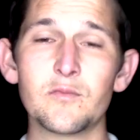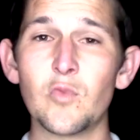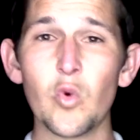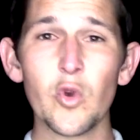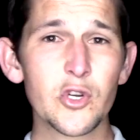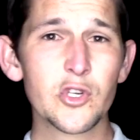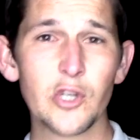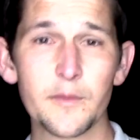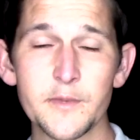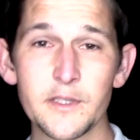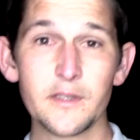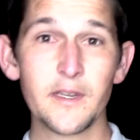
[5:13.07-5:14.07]

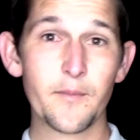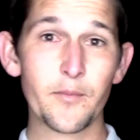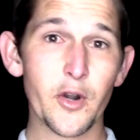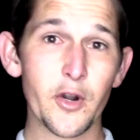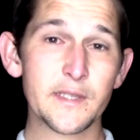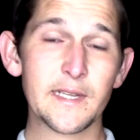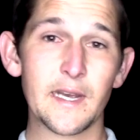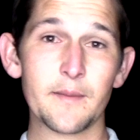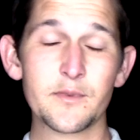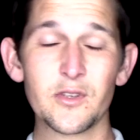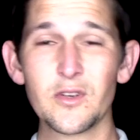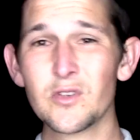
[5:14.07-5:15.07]
workshops, and
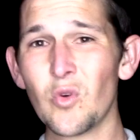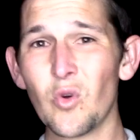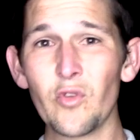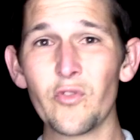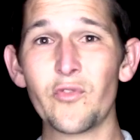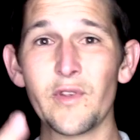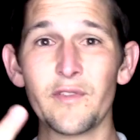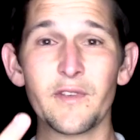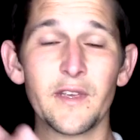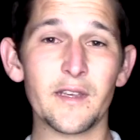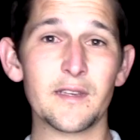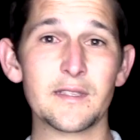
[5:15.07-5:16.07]
prototypes, those are all three
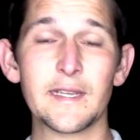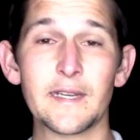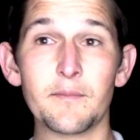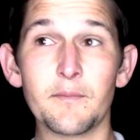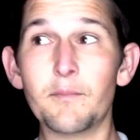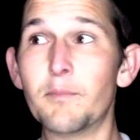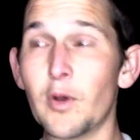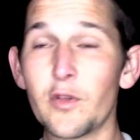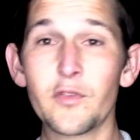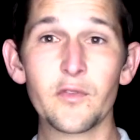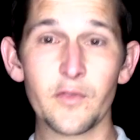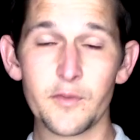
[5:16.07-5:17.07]
things that
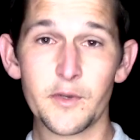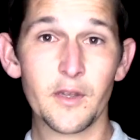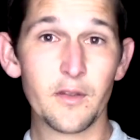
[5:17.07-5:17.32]
both of